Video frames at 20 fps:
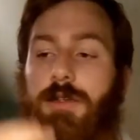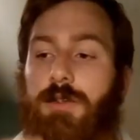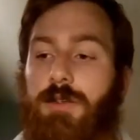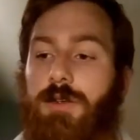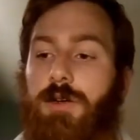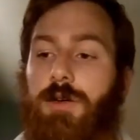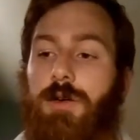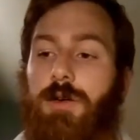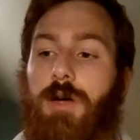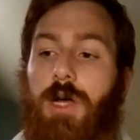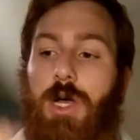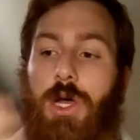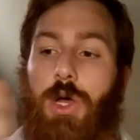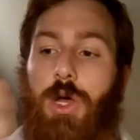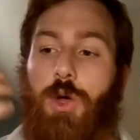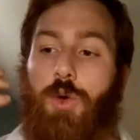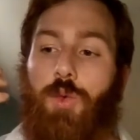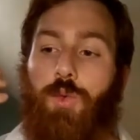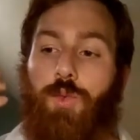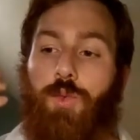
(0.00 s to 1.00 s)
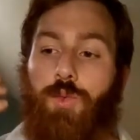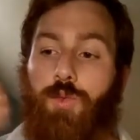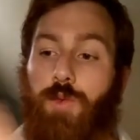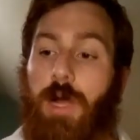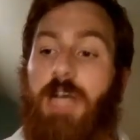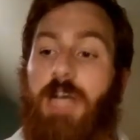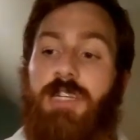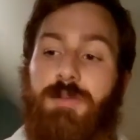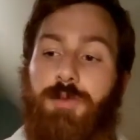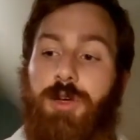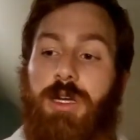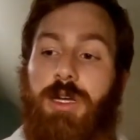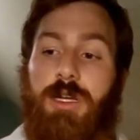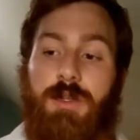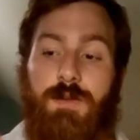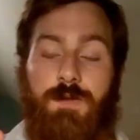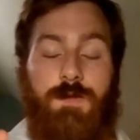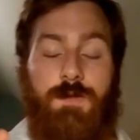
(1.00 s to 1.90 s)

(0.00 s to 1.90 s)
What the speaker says: So raspberry,